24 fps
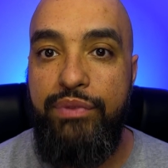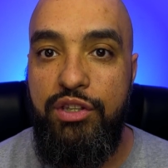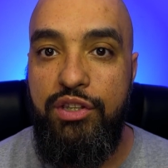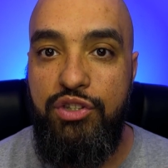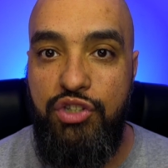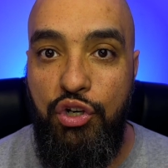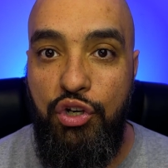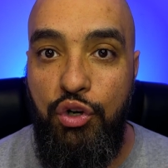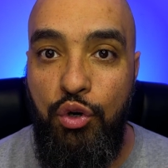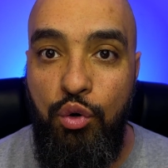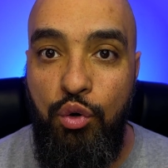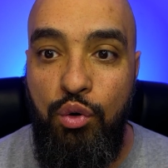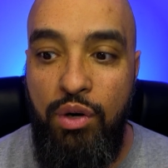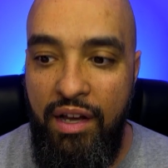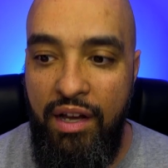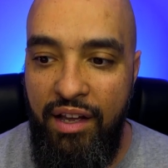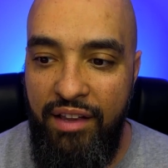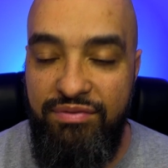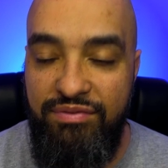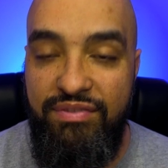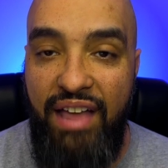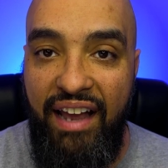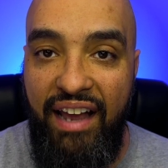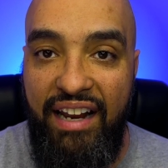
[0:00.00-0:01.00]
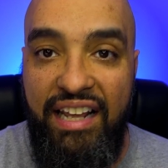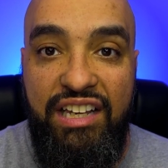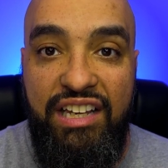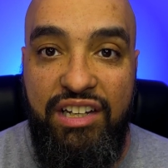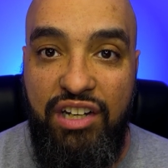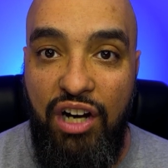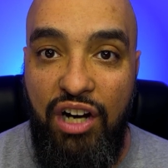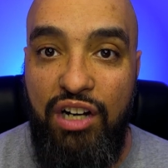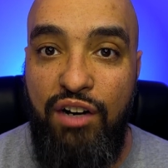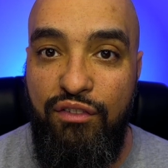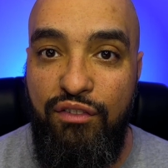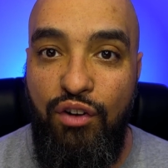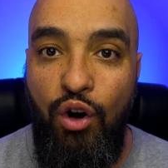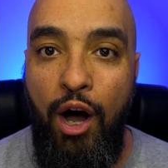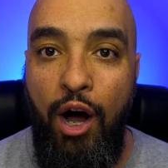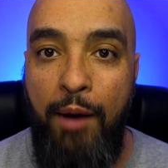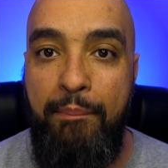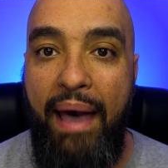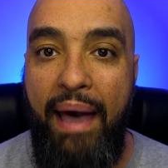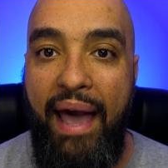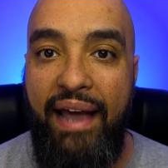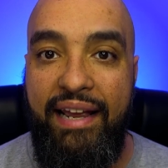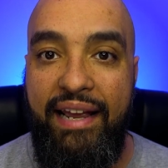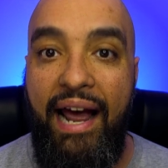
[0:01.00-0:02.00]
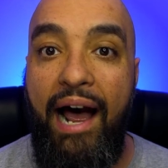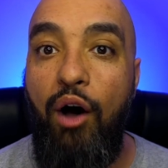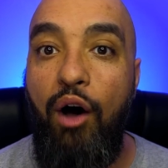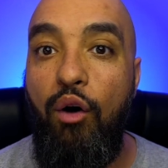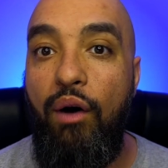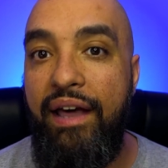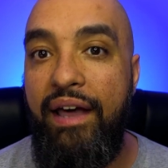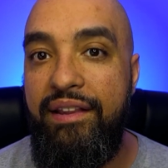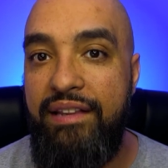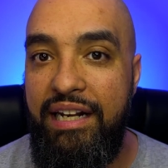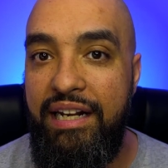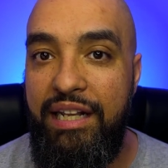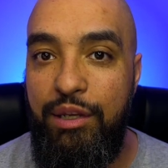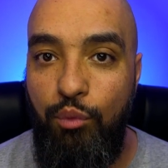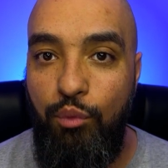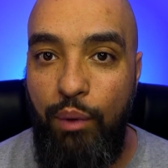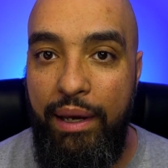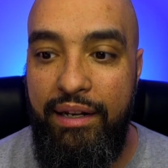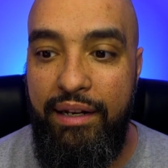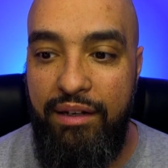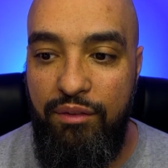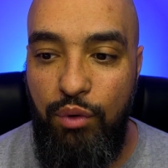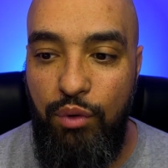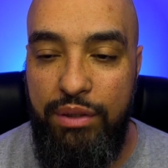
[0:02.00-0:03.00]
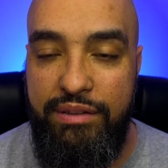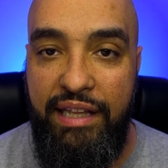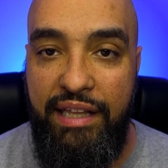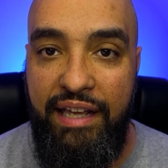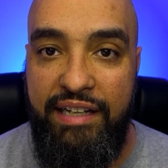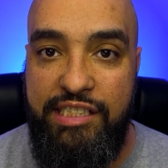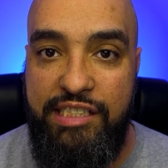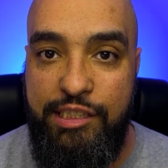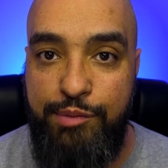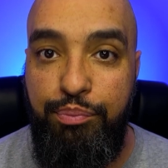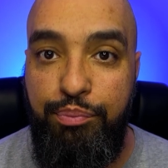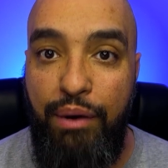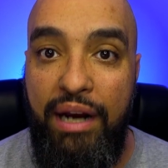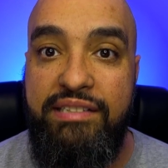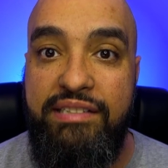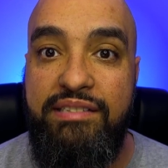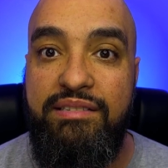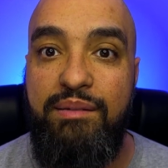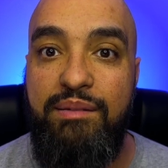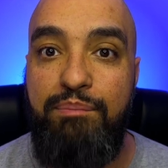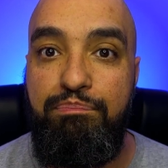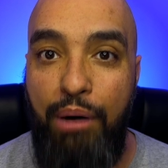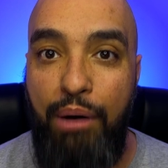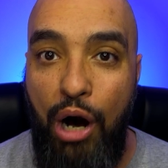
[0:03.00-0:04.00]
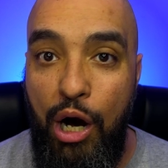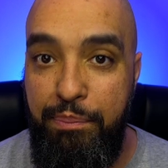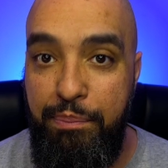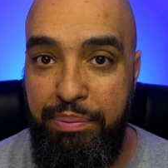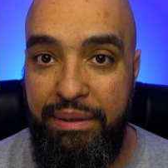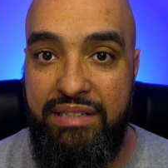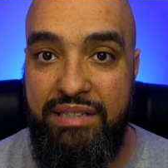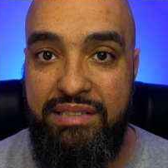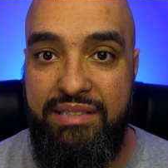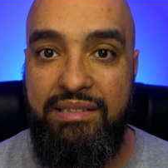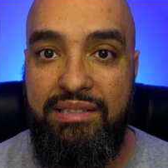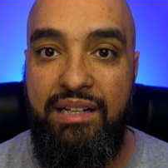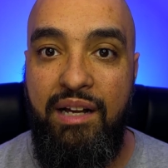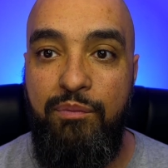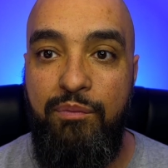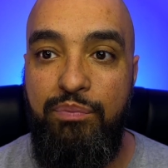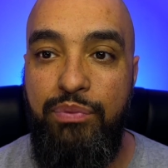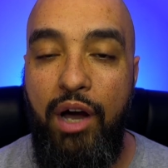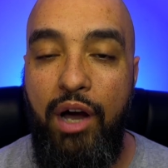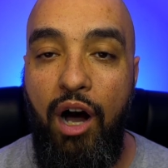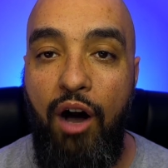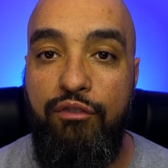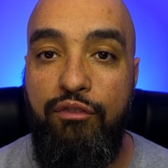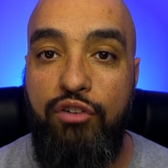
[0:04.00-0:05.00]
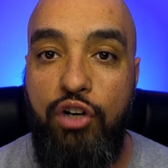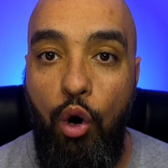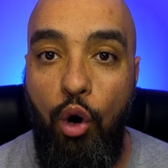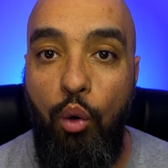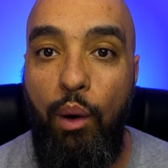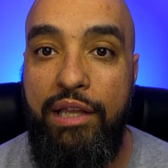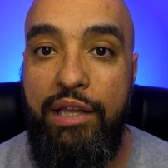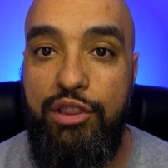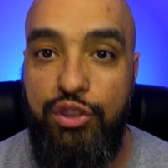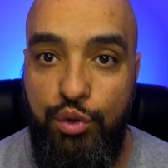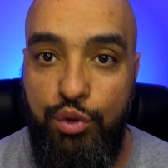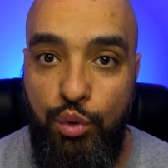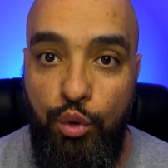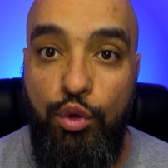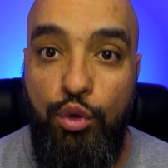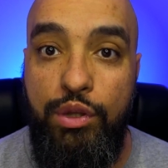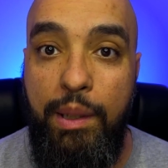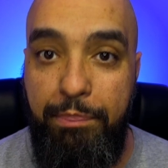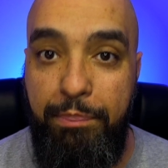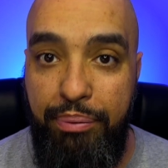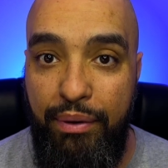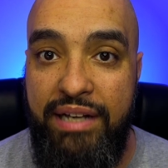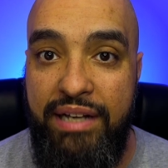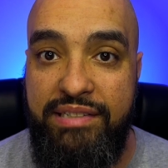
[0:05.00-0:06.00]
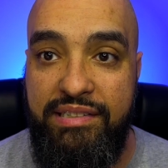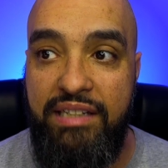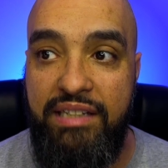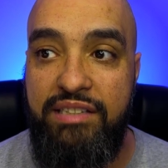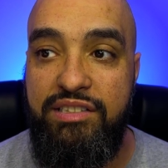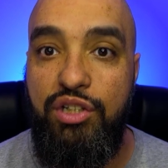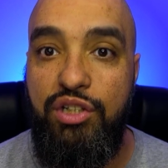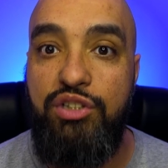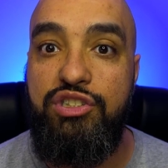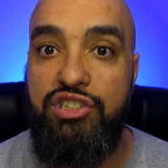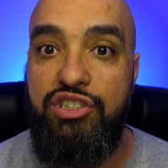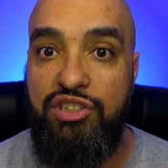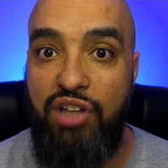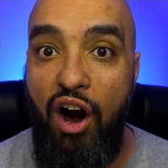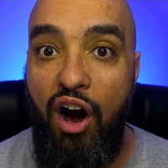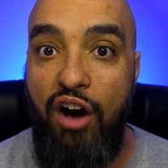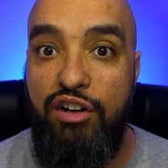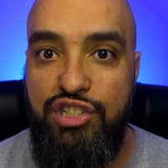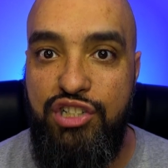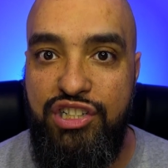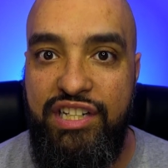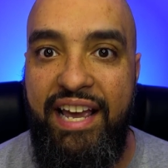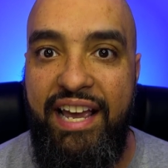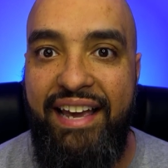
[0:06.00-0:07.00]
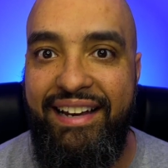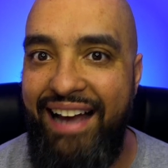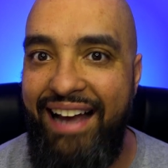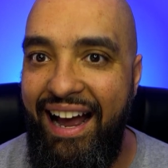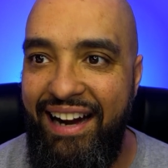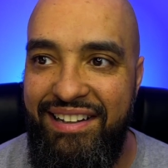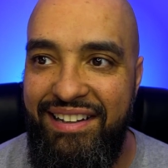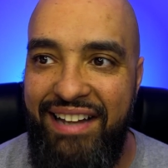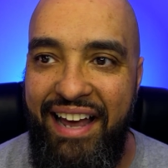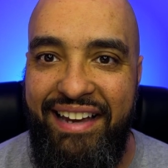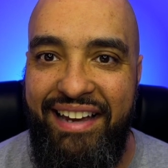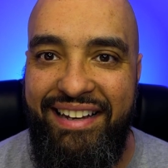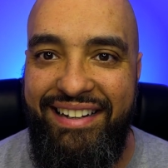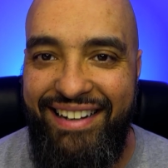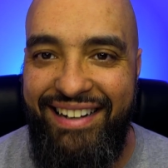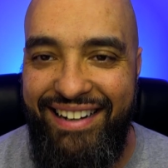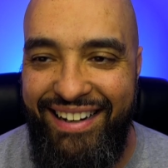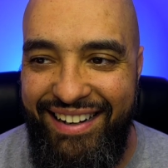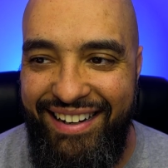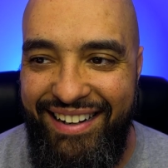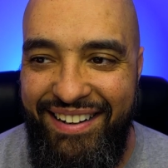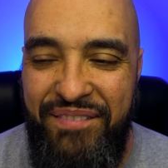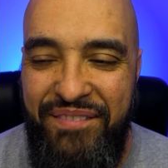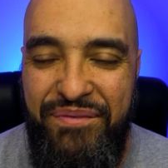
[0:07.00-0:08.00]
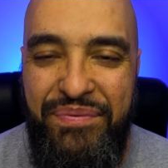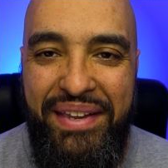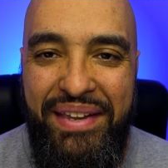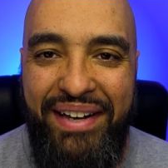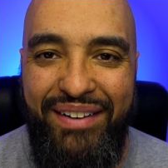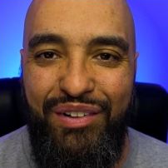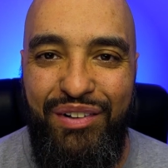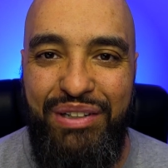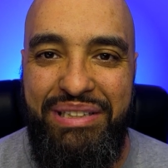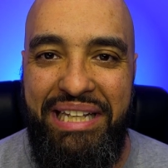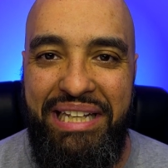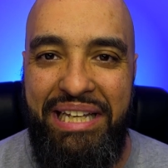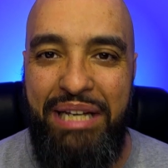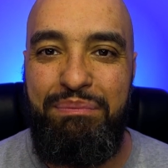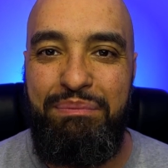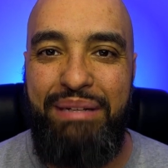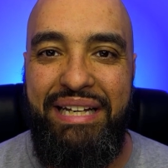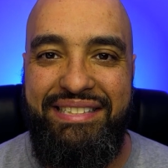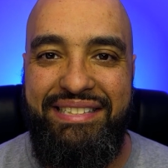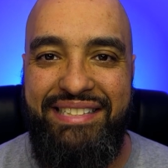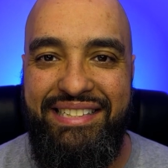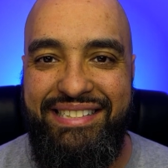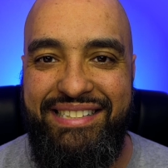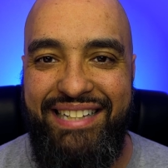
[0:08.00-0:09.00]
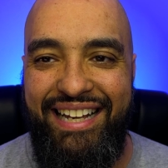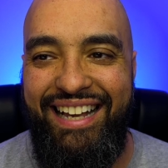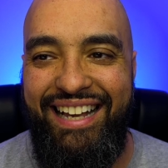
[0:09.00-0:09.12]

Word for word: Two, that he could have gone back out and that he went with the expressed purpose of going through the prison to start shit, kind of like uh when Liam Neeson